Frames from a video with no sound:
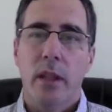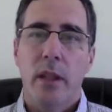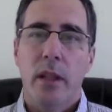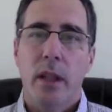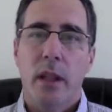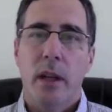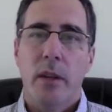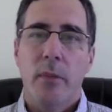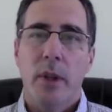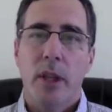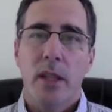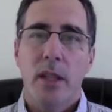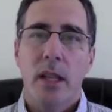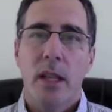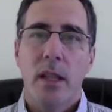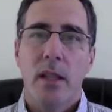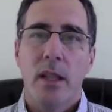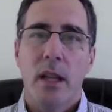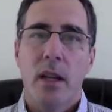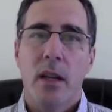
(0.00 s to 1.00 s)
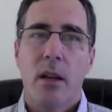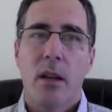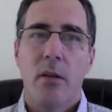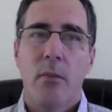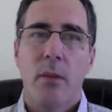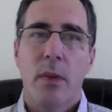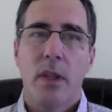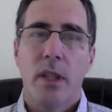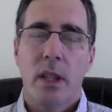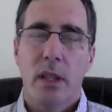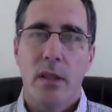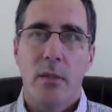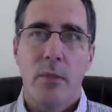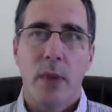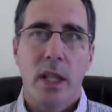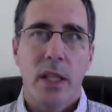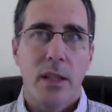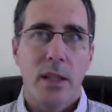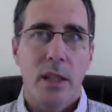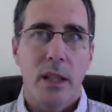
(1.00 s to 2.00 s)
Now, I'm not saying Descartes doesn't
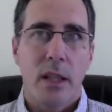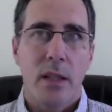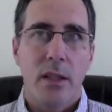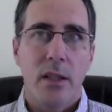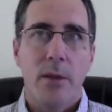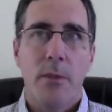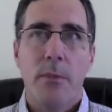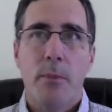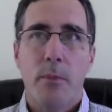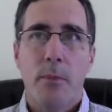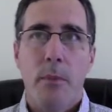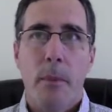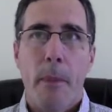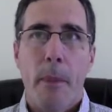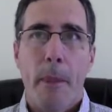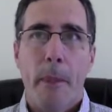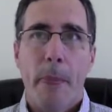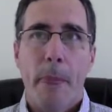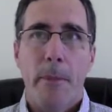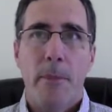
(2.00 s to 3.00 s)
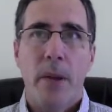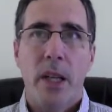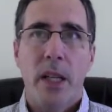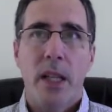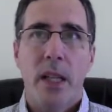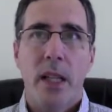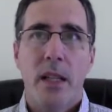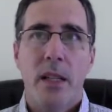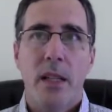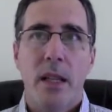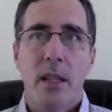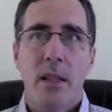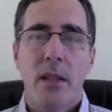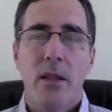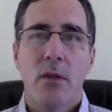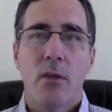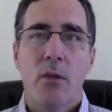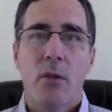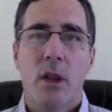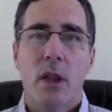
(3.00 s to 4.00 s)
make sense, but he doesn't
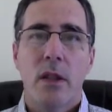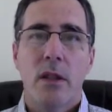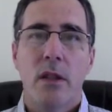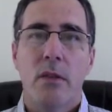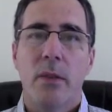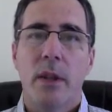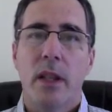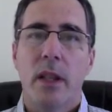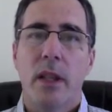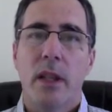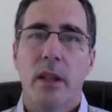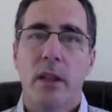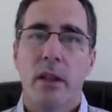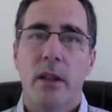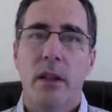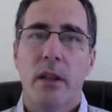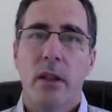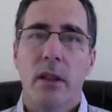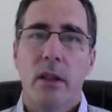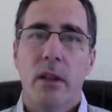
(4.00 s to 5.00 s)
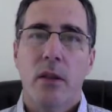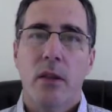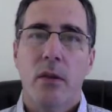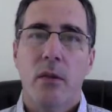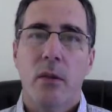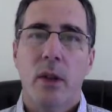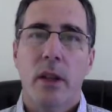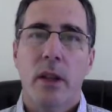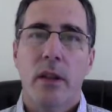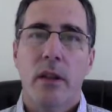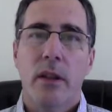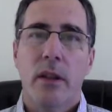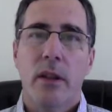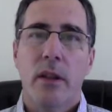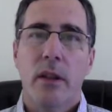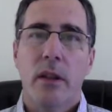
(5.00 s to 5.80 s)
want to begin with